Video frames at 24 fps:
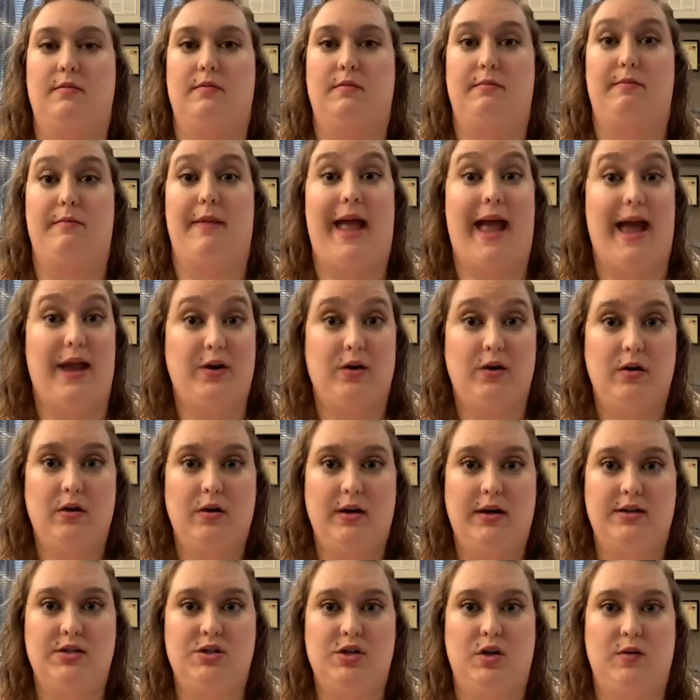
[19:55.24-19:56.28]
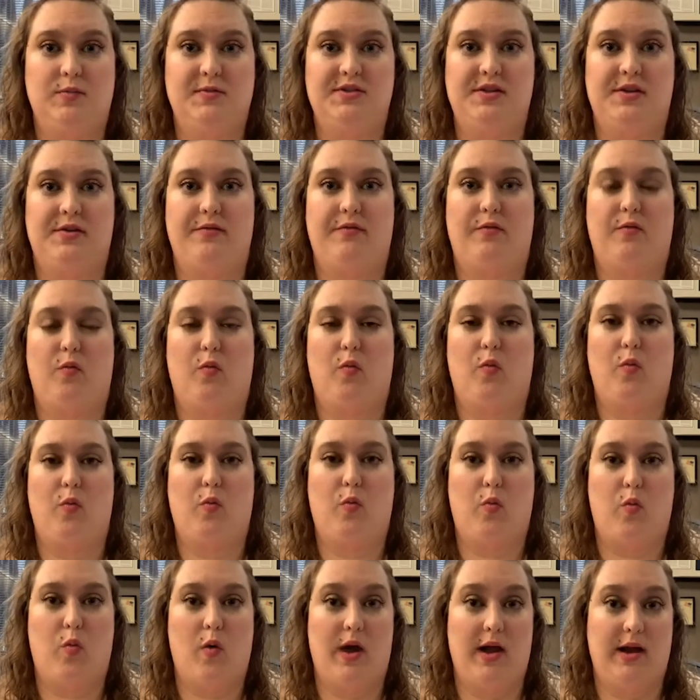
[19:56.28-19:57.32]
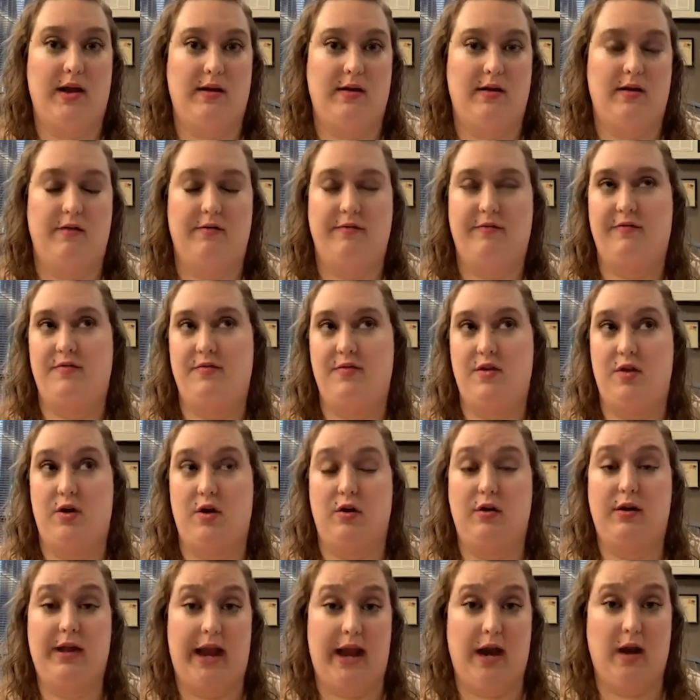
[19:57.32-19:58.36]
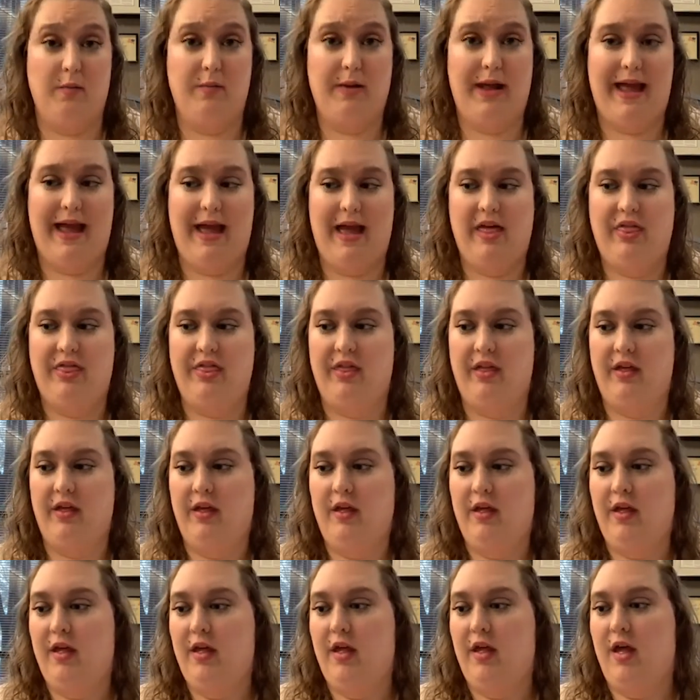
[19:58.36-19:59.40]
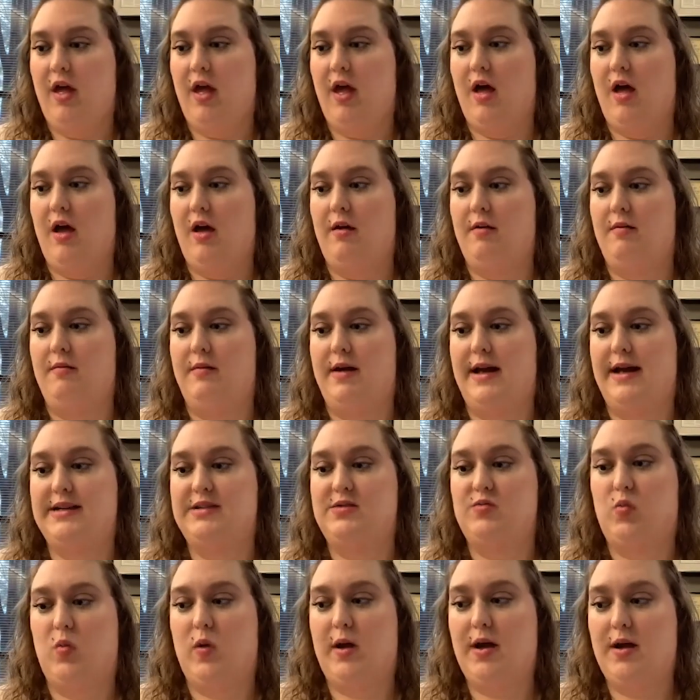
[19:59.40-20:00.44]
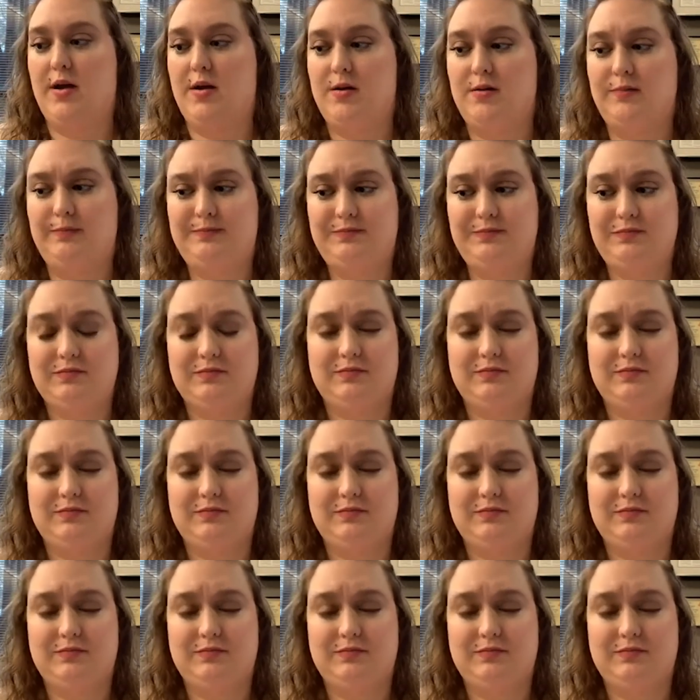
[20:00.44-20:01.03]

matter in terms of your care path. As well,